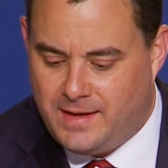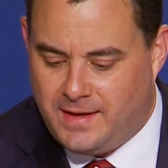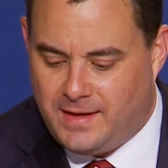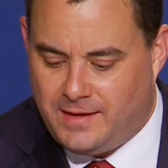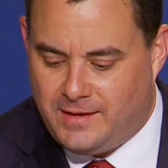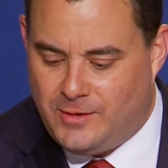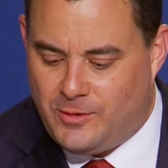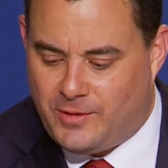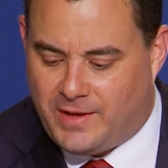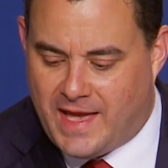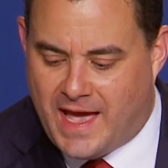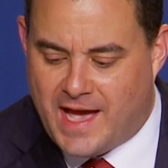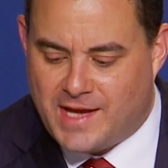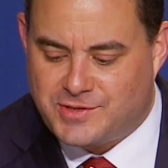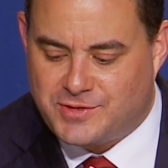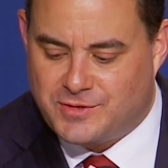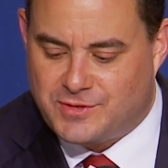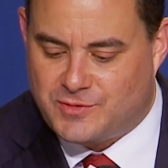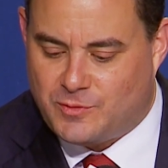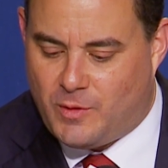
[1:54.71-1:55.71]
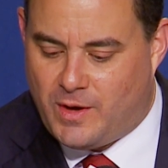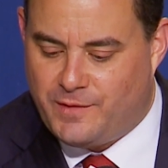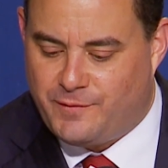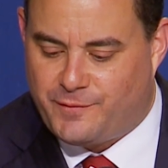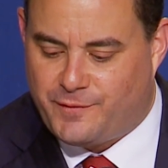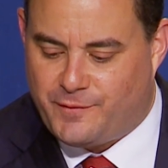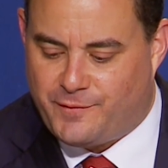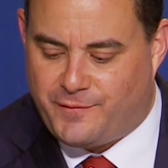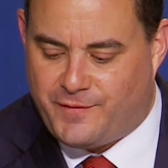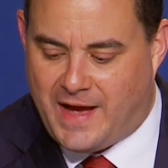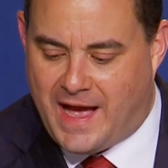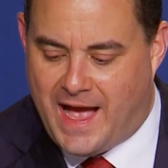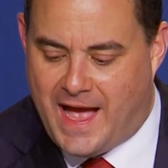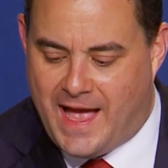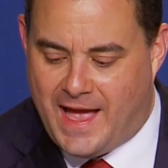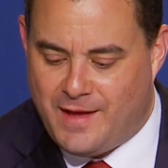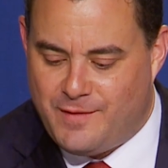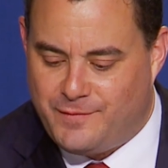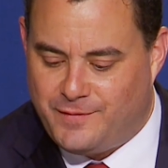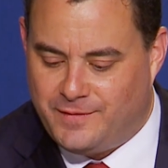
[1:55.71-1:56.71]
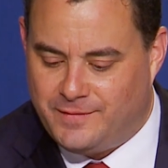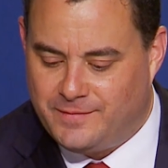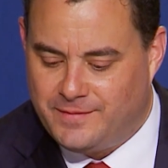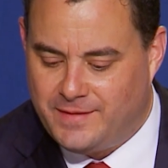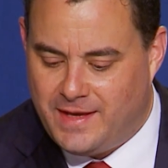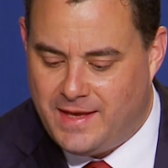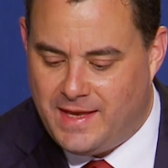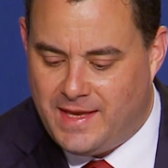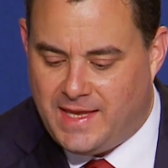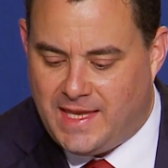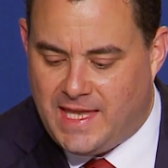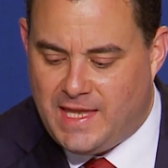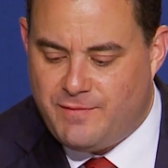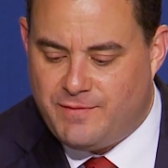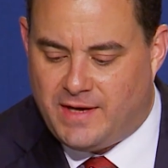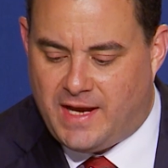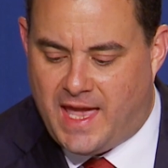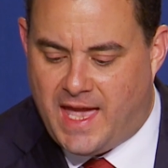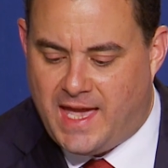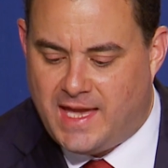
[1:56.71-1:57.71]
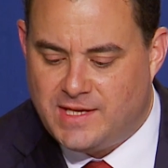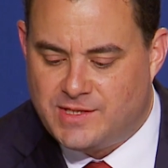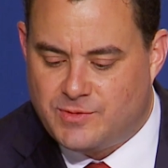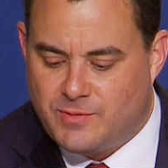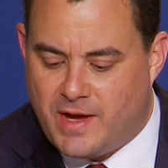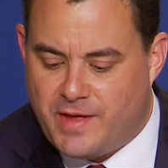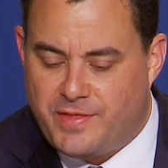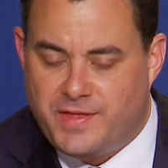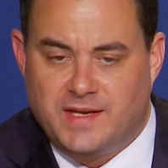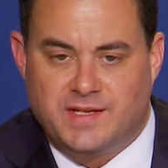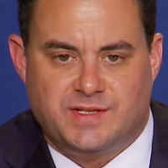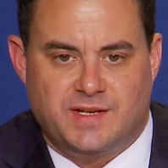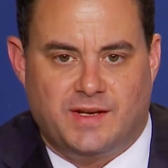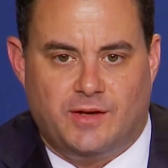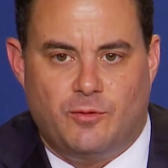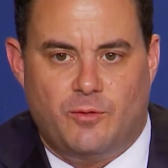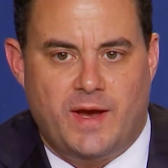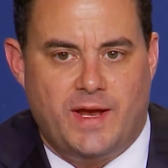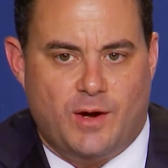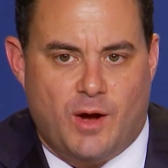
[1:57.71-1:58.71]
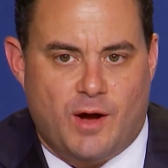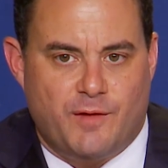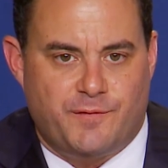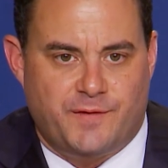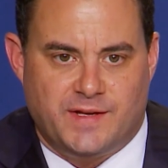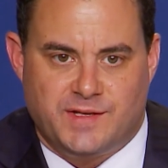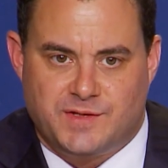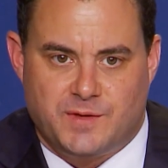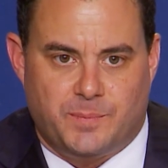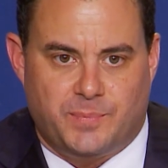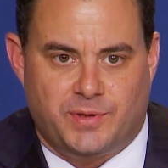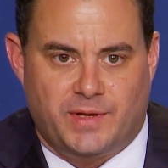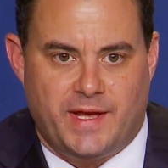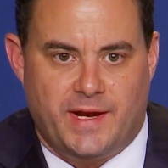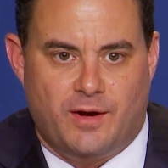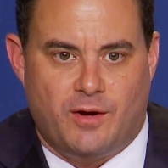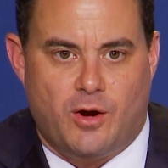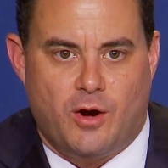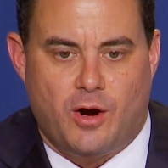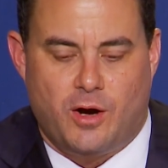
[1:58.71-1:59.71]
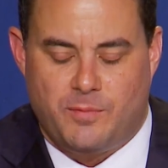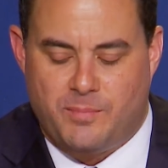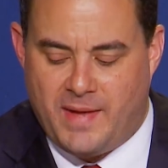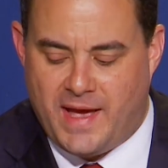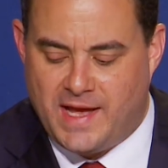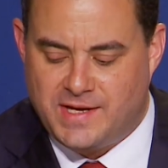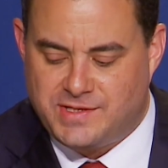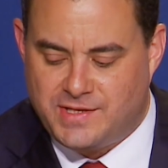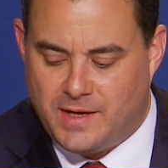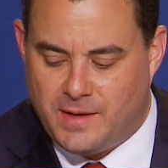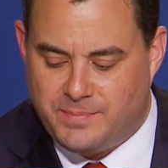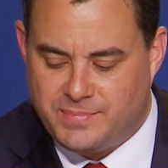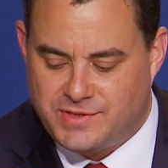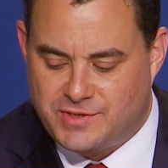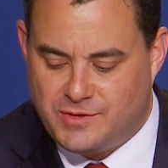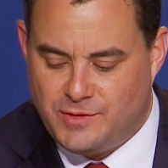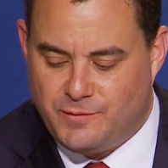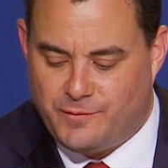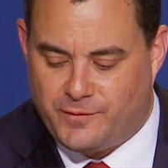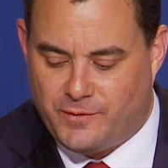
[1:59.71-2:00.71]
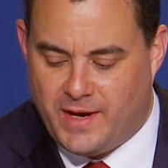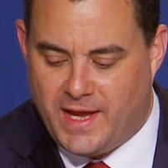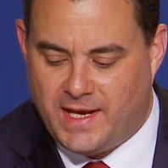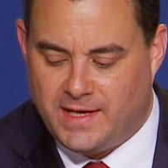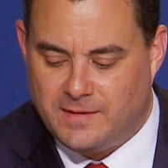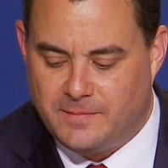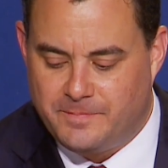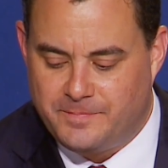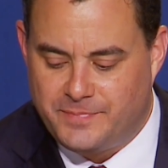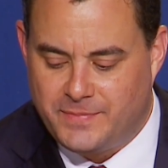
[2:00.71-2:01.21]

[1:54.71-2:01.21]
You know, Gasser's 1 for 5. And even Hayes, who I think is a great offensive player, a hard matchup, is 2 for 8.